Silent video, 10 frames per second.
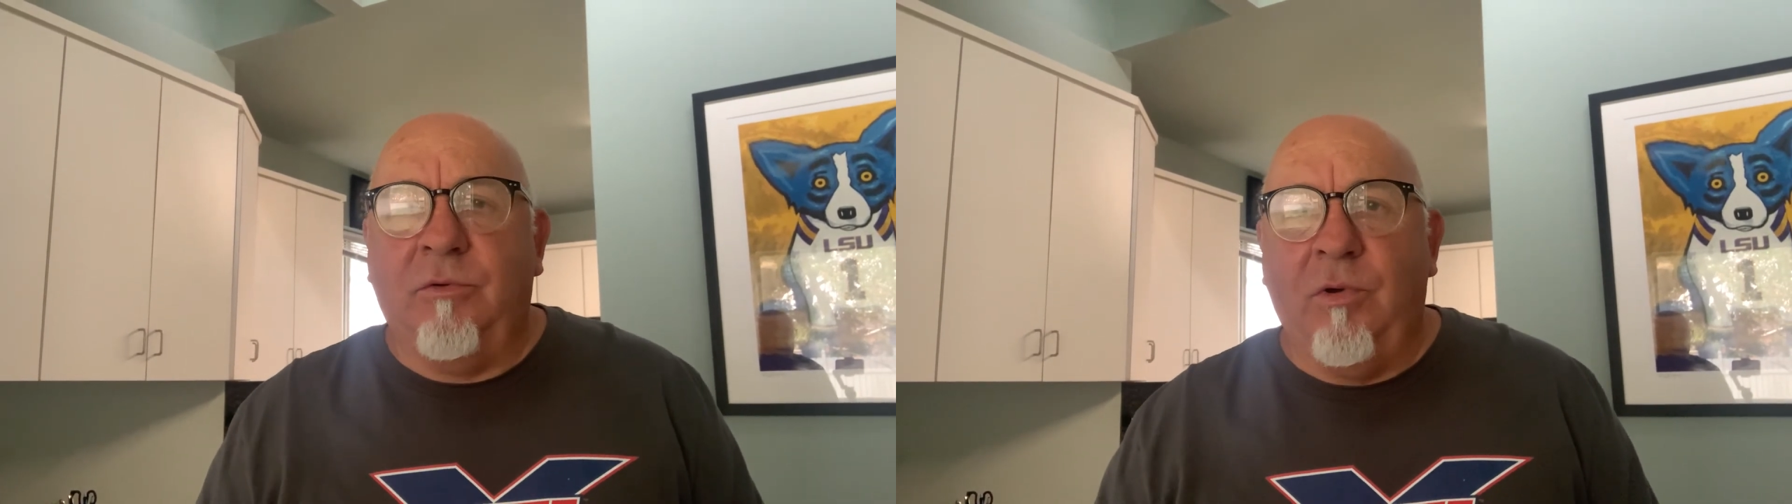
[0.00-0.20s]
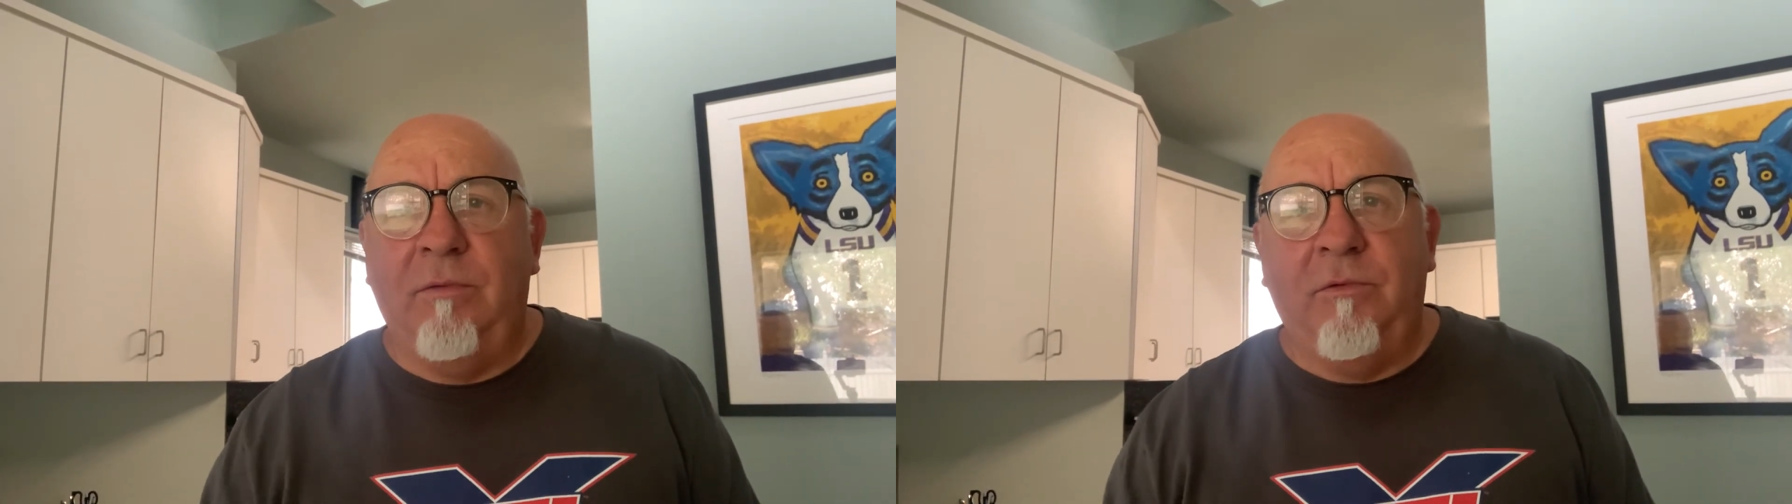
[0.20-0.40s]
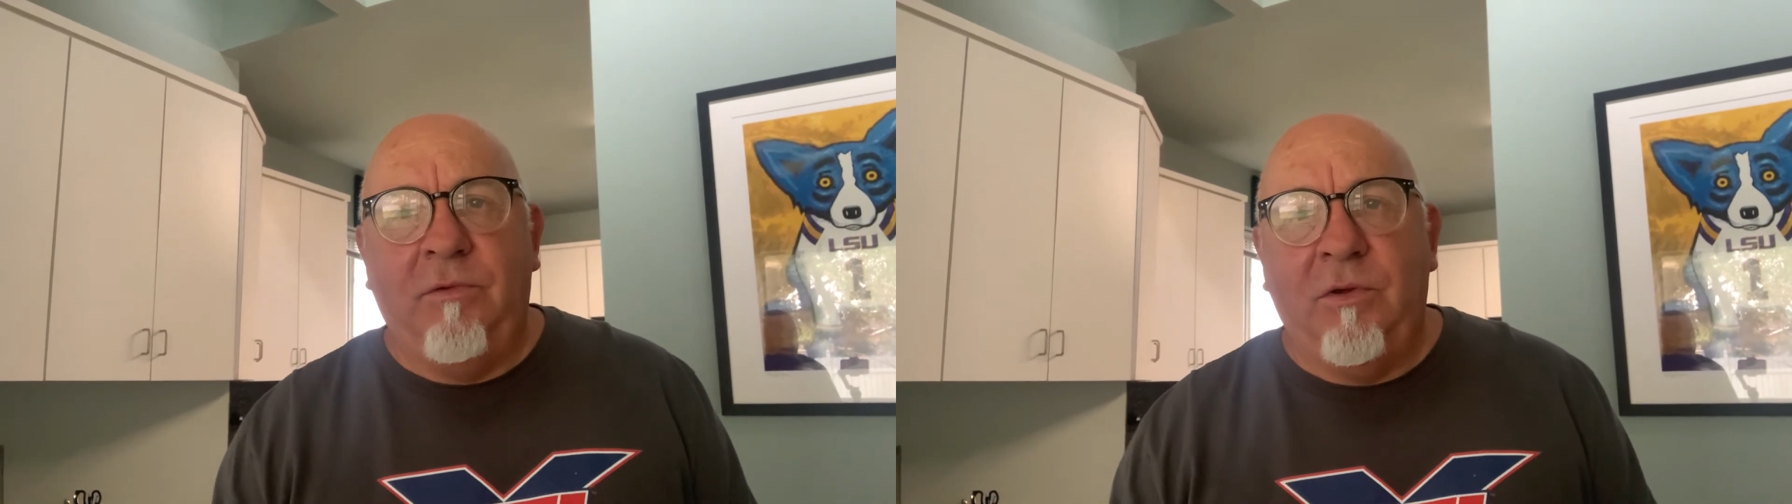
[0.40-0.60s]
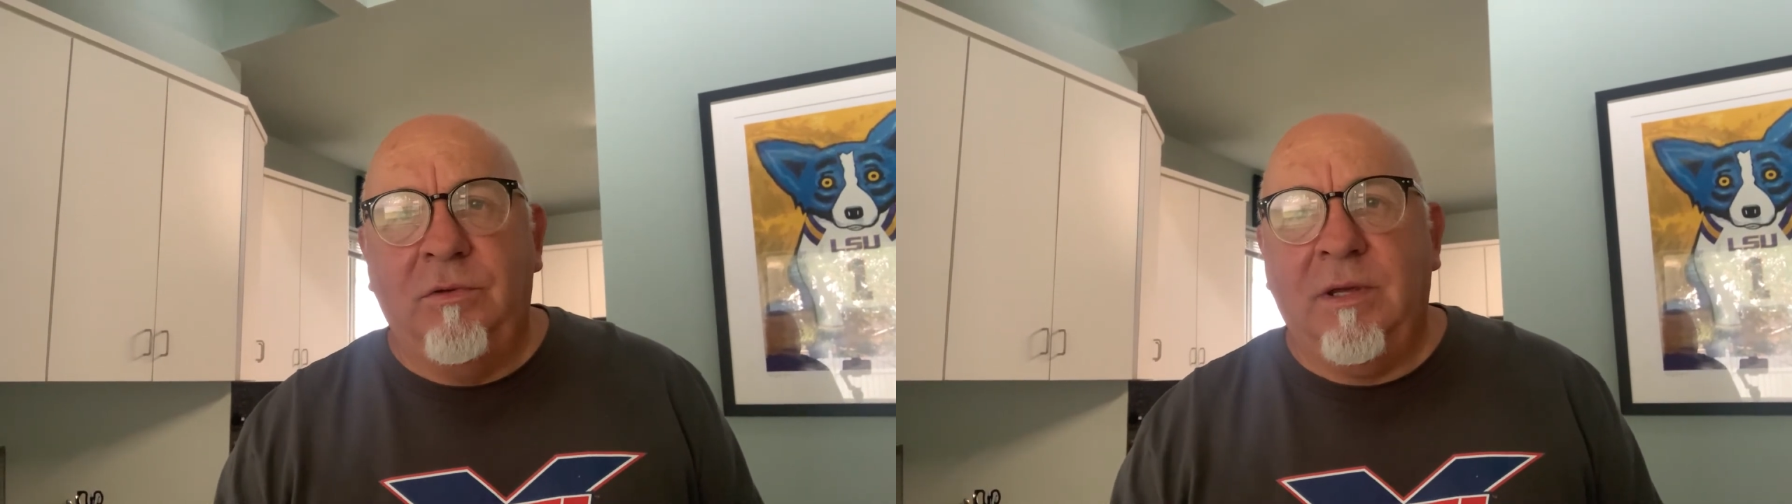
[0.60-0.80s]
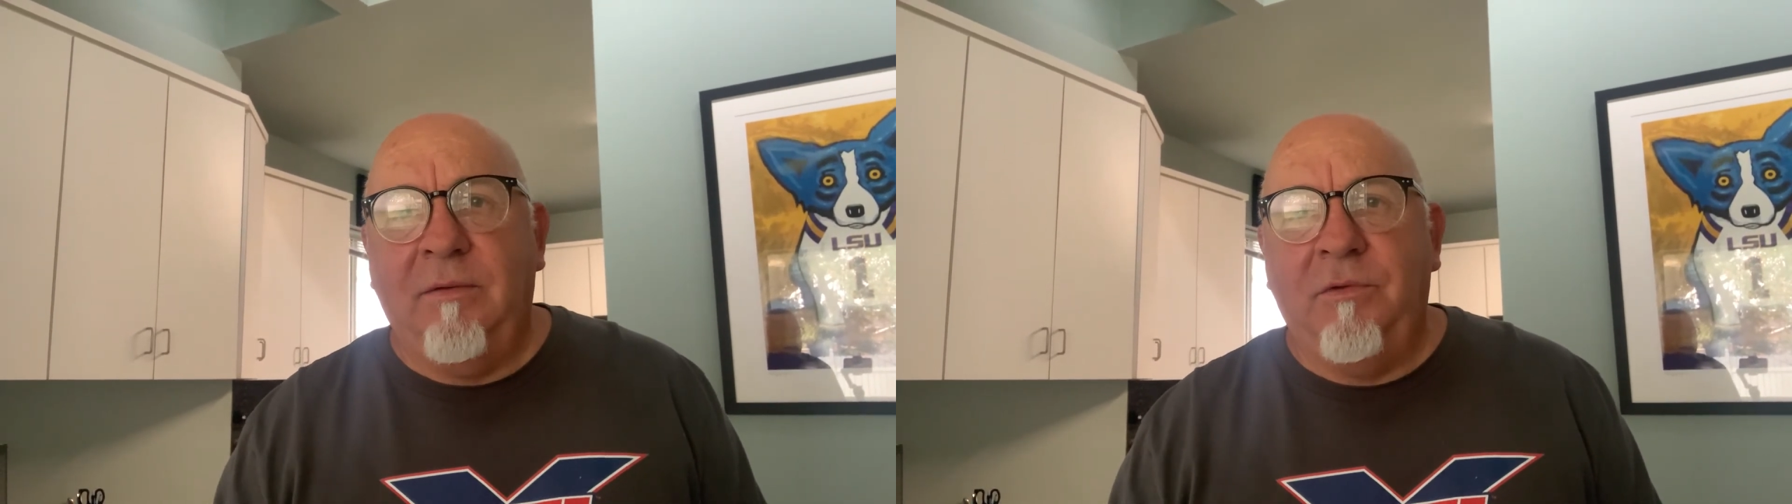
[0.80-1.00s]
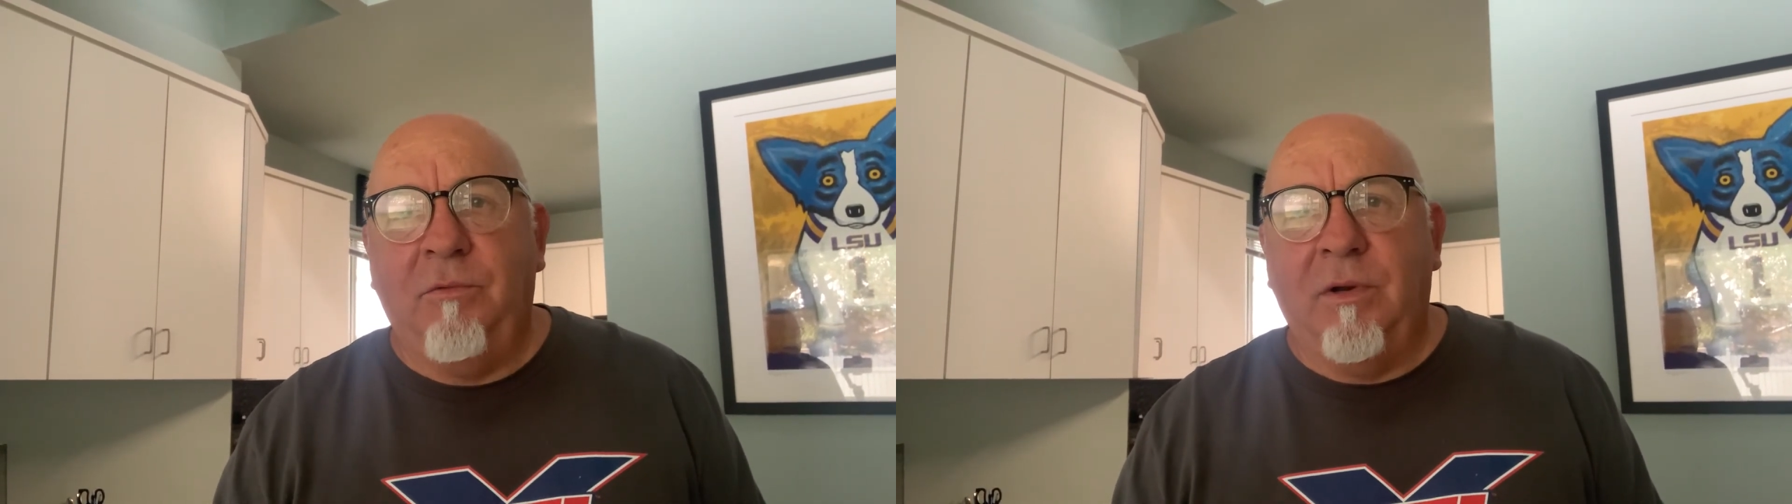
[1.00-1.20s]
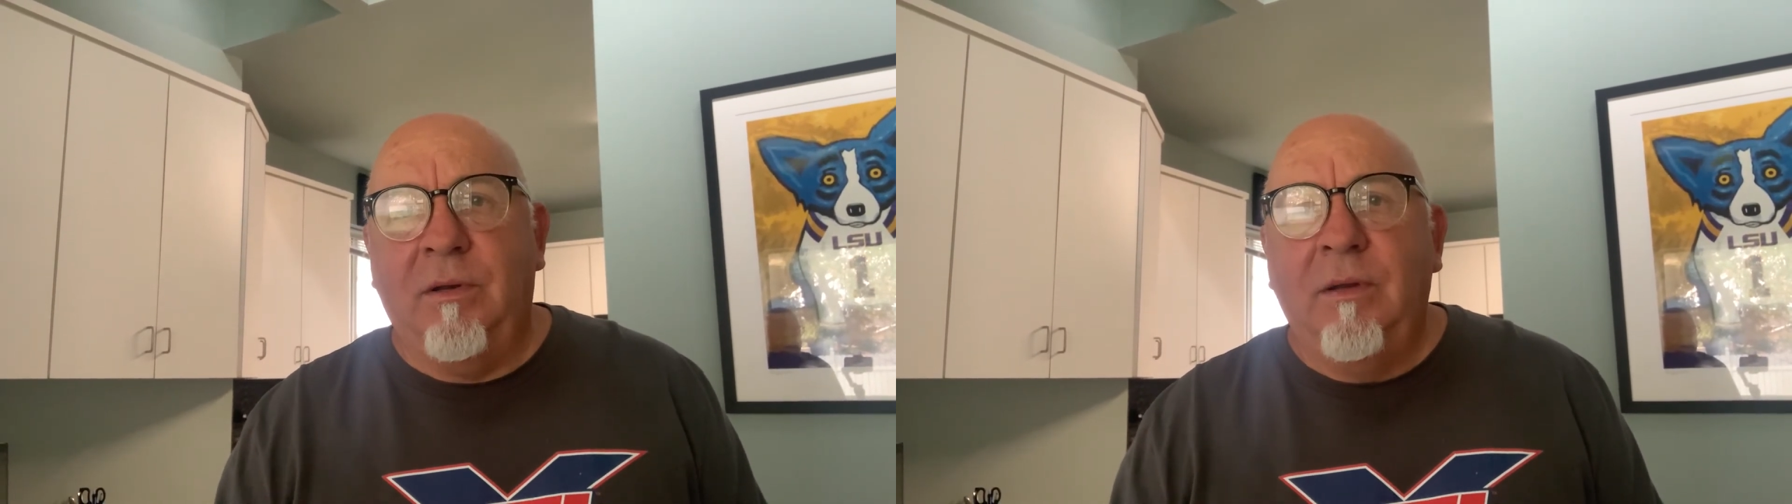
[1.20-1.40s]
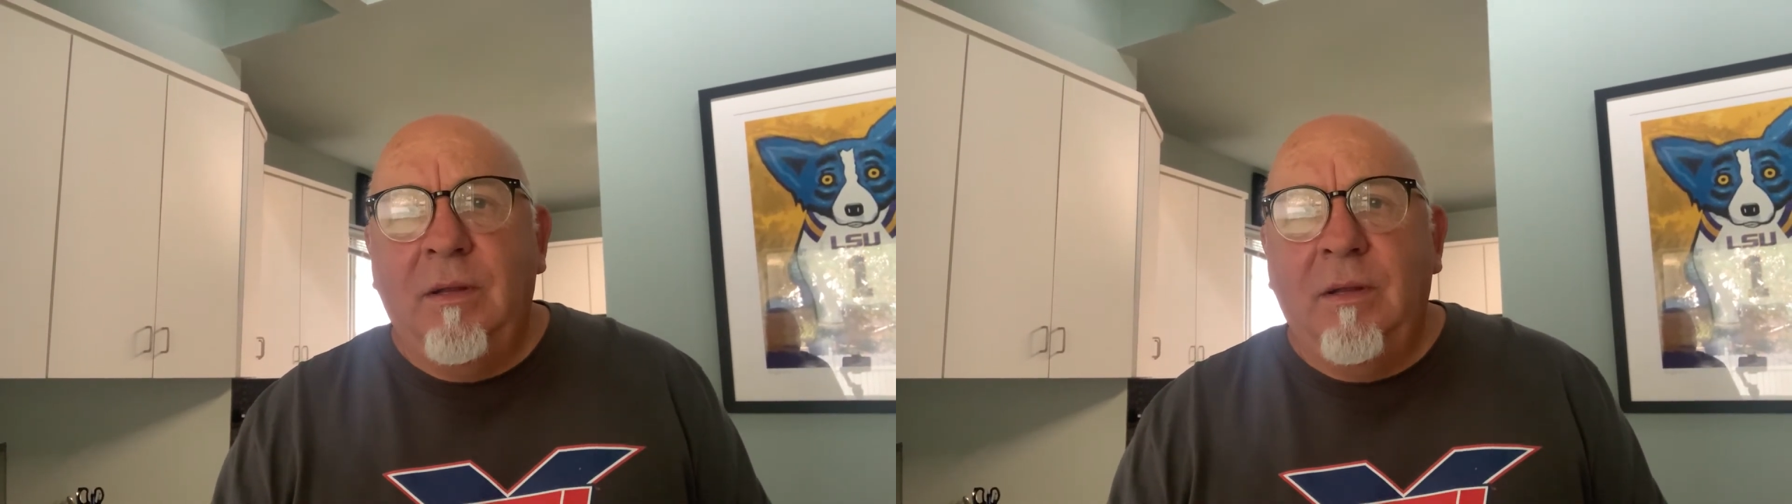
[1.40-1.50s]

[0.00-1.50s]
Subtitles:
great reviews there if you want